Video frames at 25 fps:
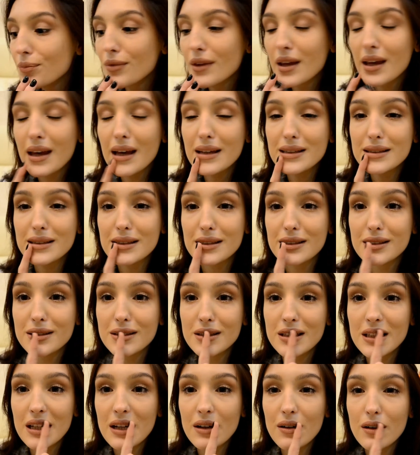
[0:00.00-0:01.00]
Yes,
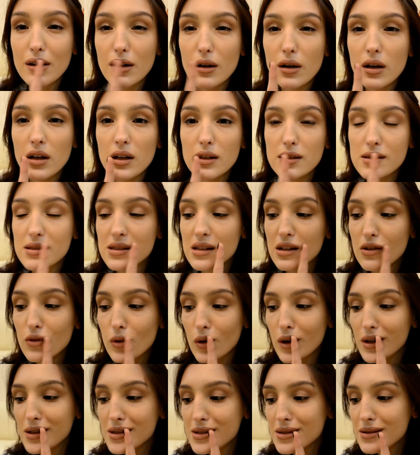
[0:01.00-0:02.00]
it's
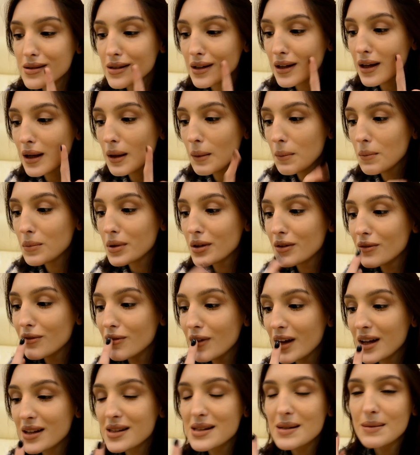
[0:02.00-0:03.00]
crusty, but
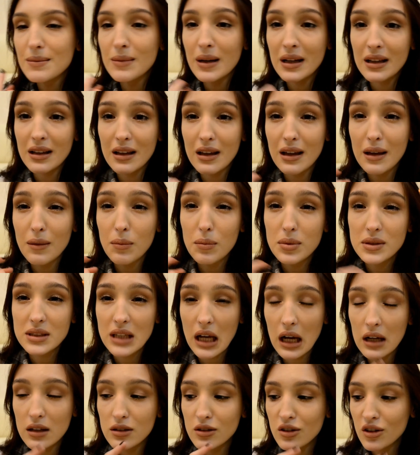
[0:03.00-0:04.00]
that's my lips
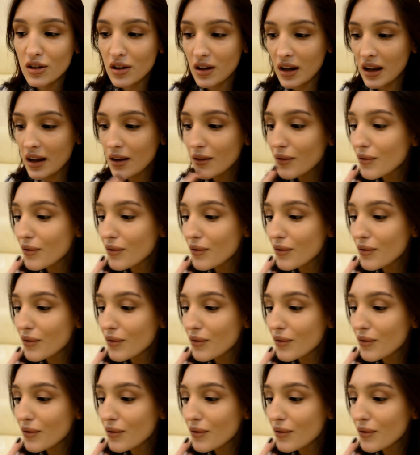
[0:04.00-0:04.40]
underneath.